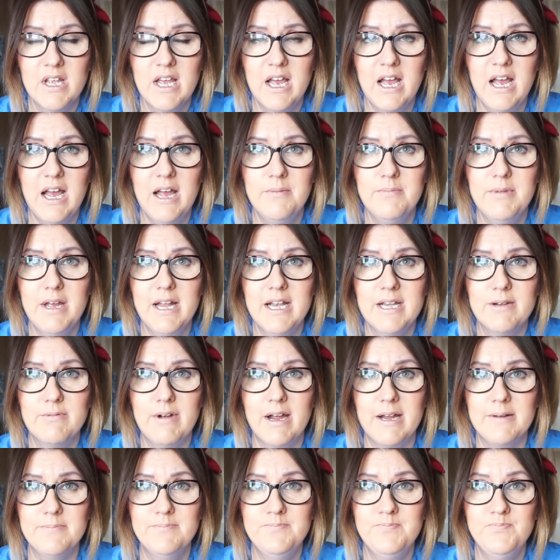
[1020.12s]

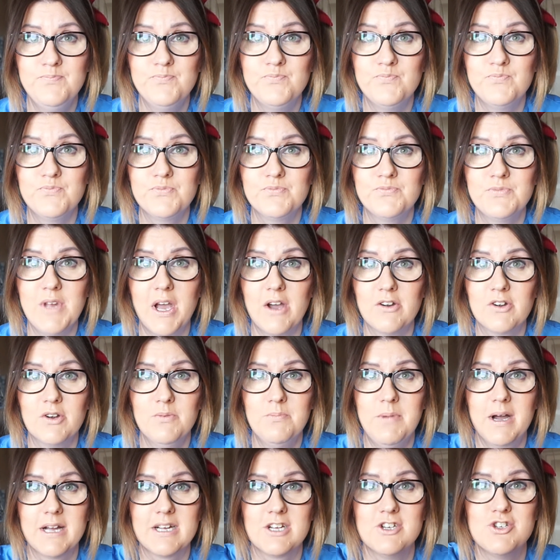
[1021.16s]
Anyway, I'll come
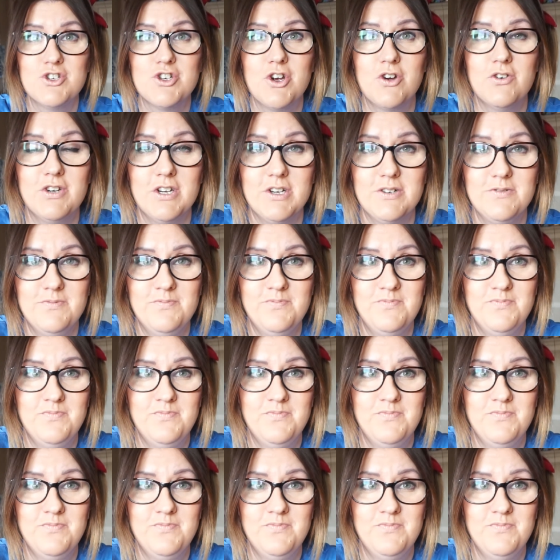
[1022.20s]
back and show you.